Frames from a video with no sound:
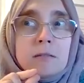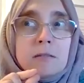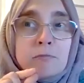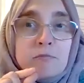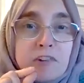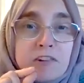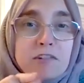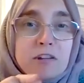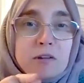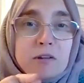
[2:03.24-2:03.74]

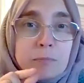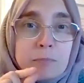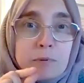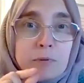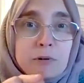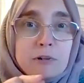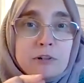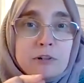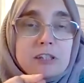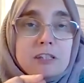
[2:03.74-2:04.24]
very
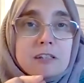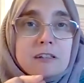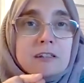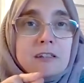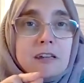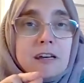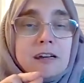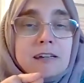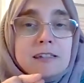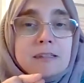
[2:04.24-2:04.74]

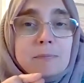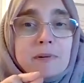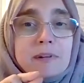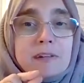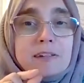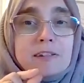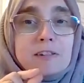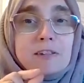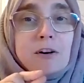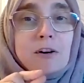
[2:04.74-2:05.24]
important
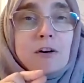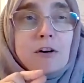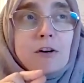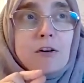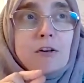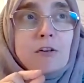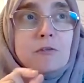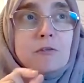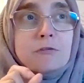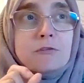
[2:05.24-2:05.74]
aspects
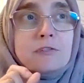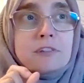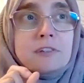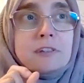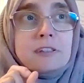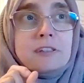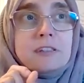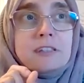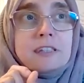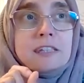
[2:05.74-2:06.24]
of
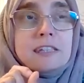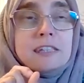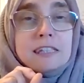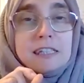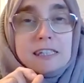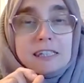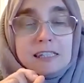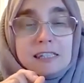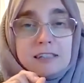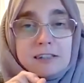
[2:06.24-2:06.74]

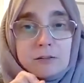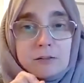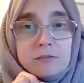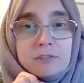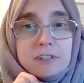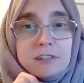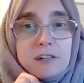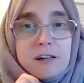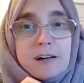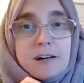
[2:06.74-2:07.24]
diseases of
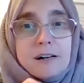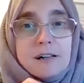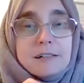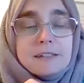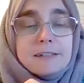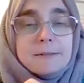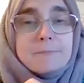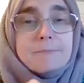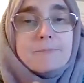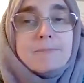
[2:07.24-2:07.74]
the
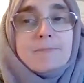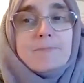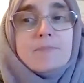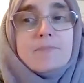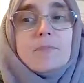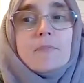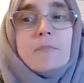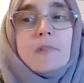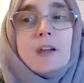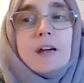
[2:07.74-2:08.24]
heart,
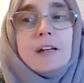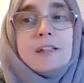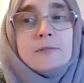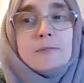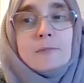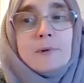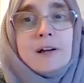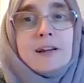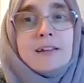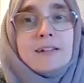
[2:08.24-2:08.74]
as
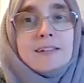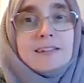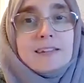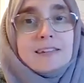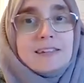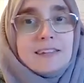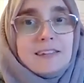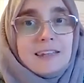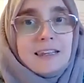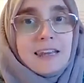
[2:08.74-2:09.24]
well as
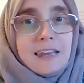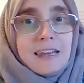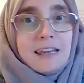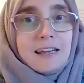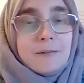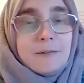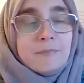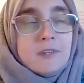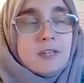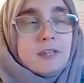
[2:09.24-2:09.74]

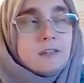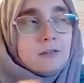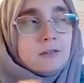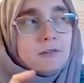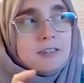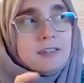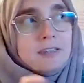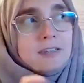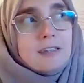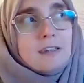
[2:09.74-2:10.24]
sinning. So
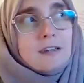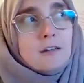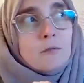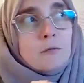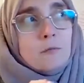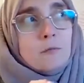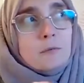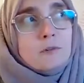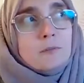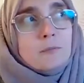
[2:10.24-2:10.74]
sinning
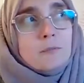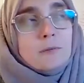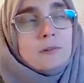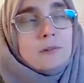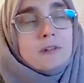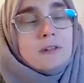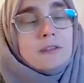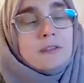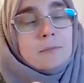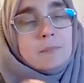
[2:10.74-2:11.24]
would
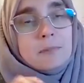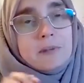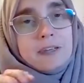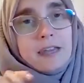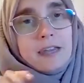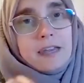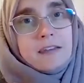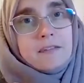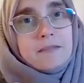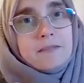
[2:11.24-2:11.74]
be the
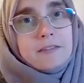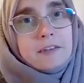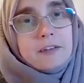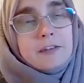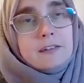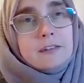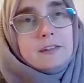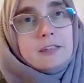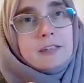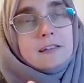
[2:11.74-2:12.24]

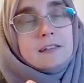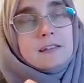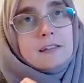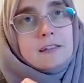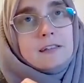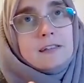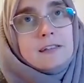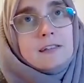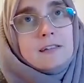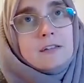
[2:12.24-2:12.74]
behavior that
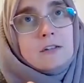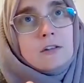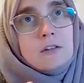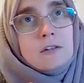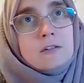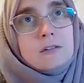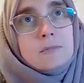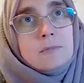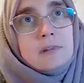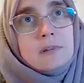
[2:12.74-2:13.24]
is
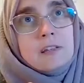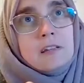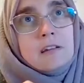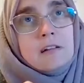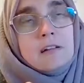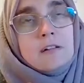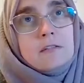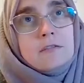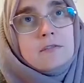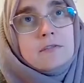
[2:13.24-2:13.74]
not
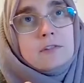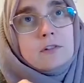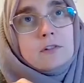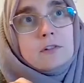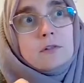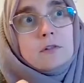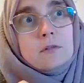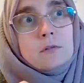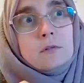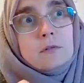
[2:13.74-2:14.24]
beloved
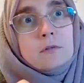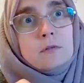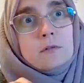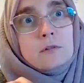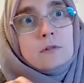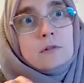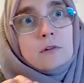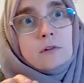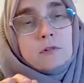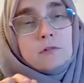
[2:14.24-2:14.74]
to
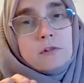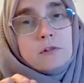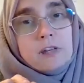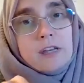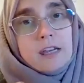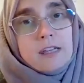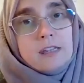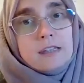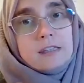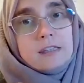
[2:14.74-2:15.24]
your
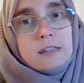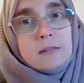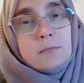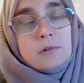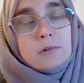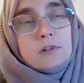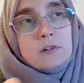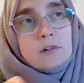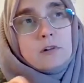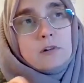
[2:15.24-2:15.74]
creator,
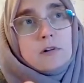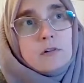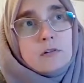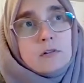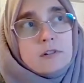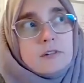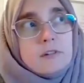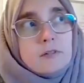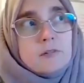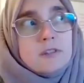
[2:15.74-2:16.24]
but
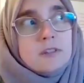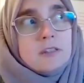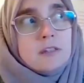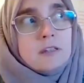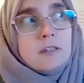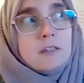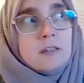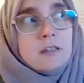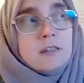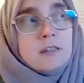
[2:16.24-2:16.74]
also
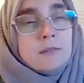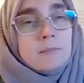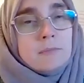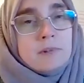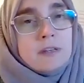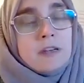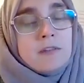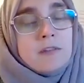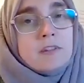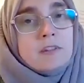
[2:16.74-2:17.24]
sinning is the
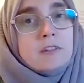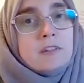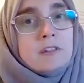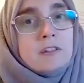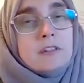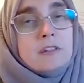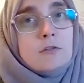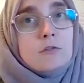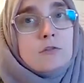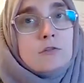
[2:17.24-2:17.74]
behavior
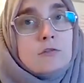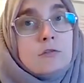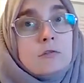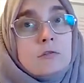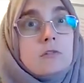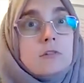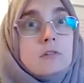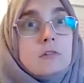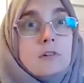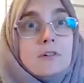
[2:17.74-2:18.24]
that
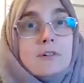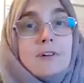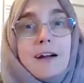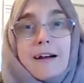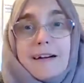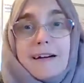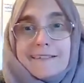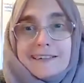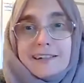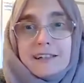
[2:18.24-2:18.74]
crooks your
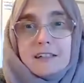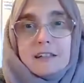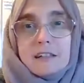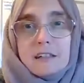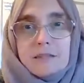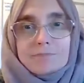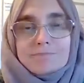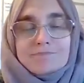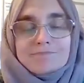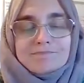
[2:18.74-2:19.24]

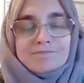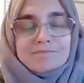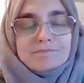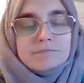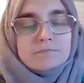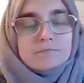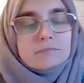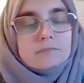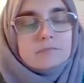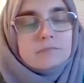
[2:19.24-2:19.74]
character.
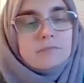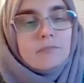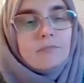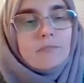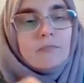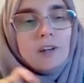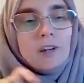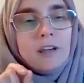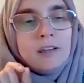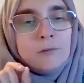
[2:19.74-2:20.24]

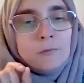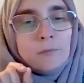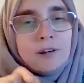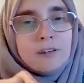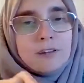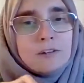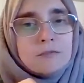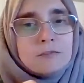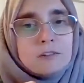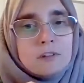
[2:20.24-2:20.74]
And
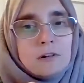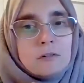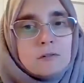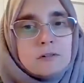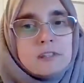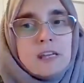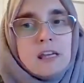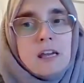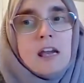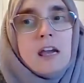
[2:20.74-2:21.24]
one of
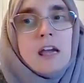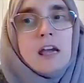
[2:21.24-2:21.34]
those